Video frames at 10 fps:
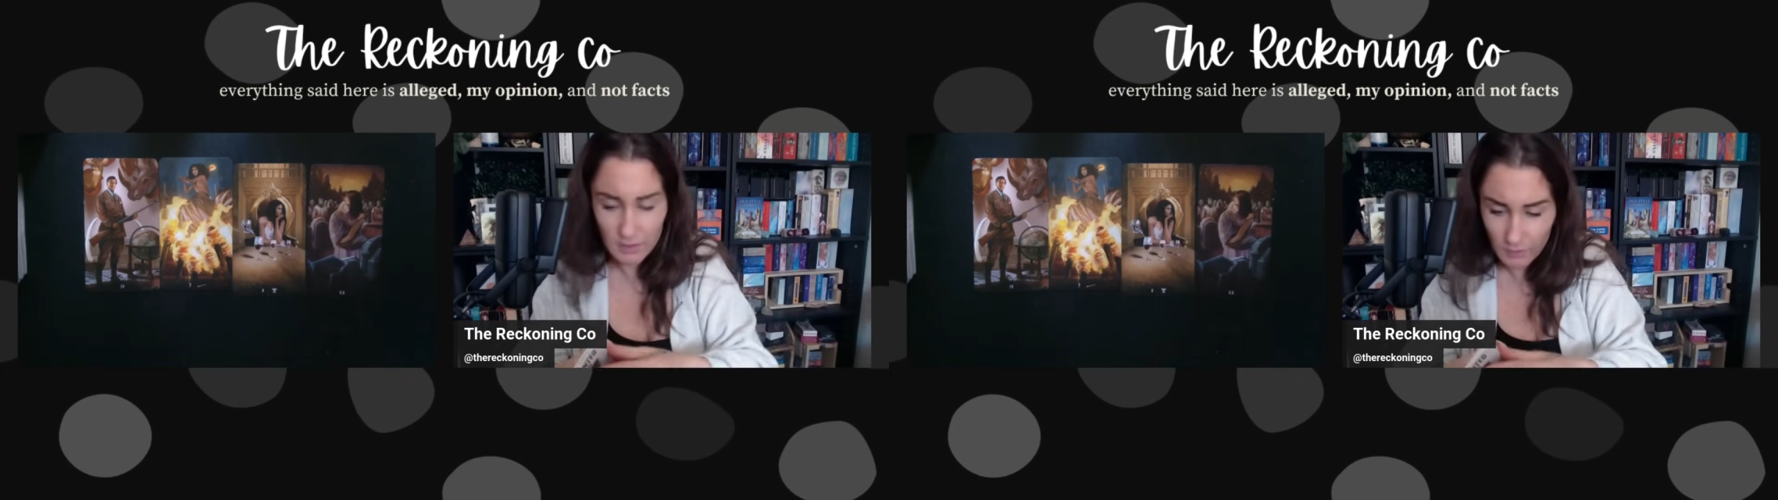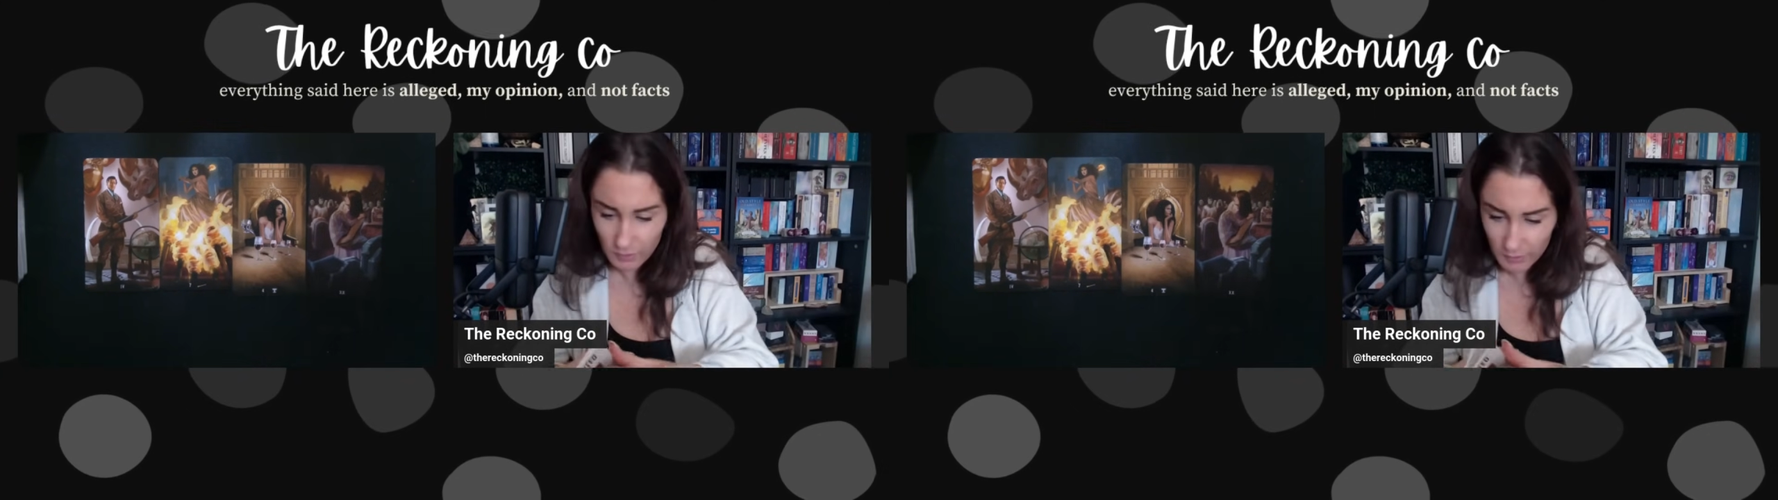
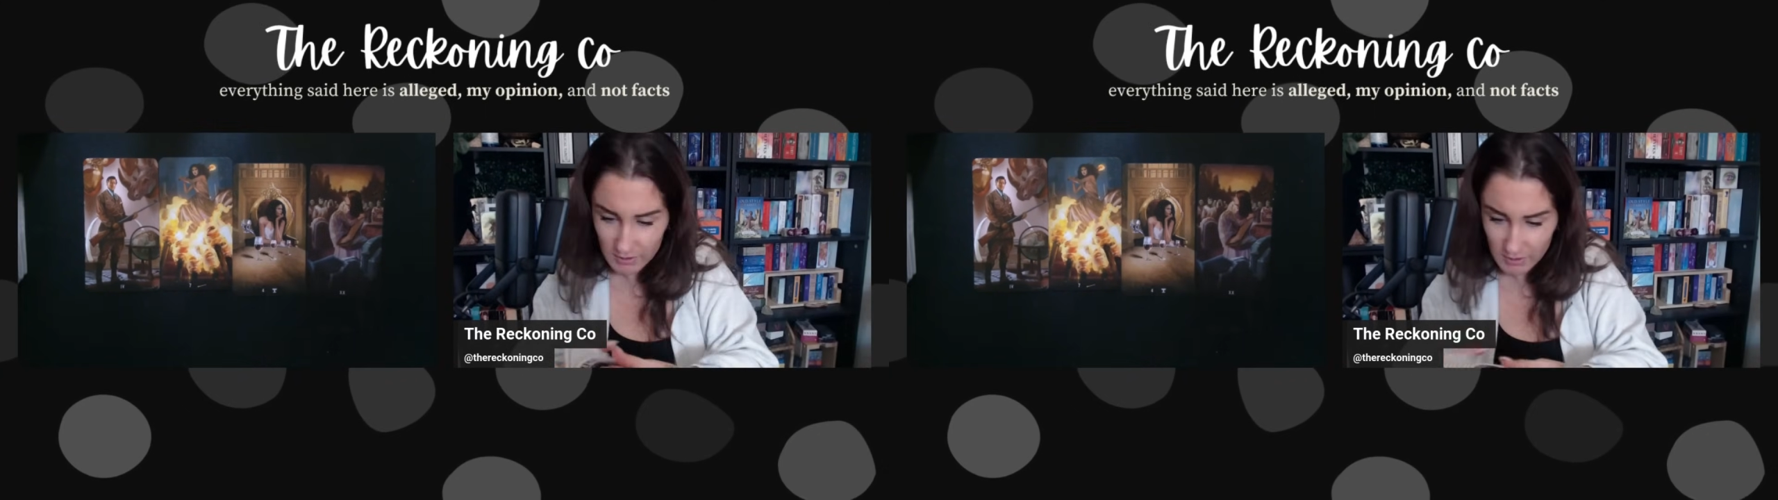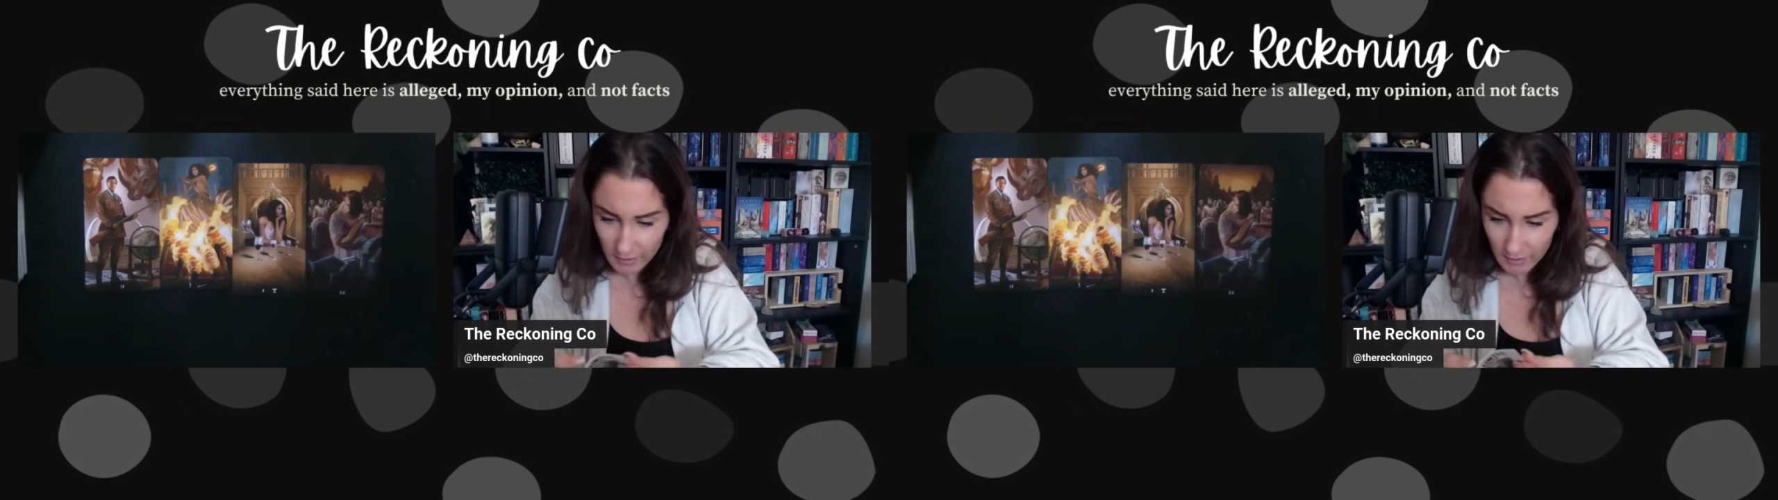hold on 1
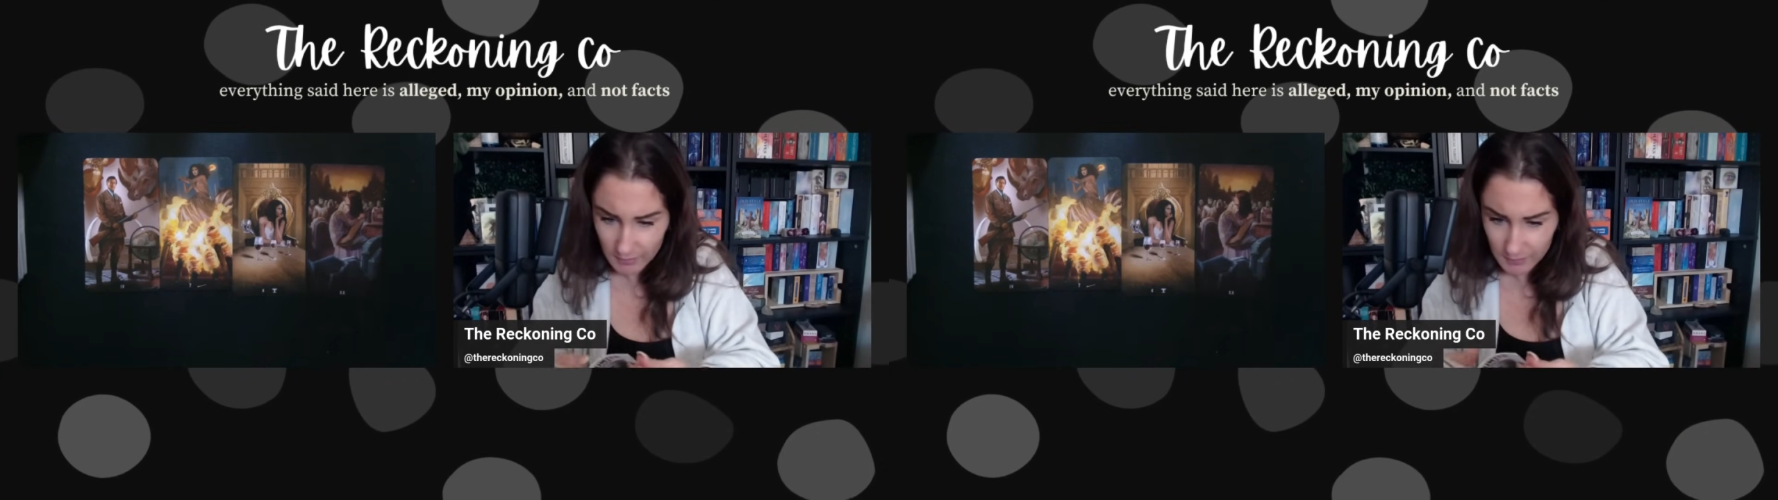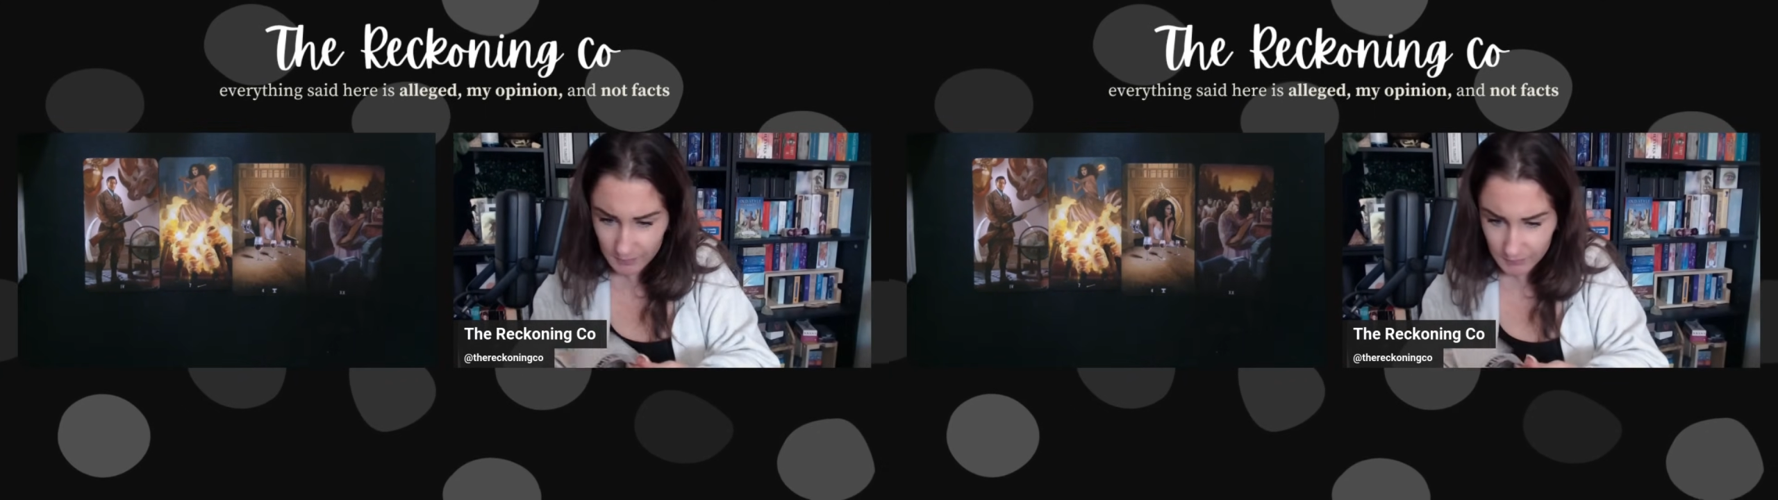second.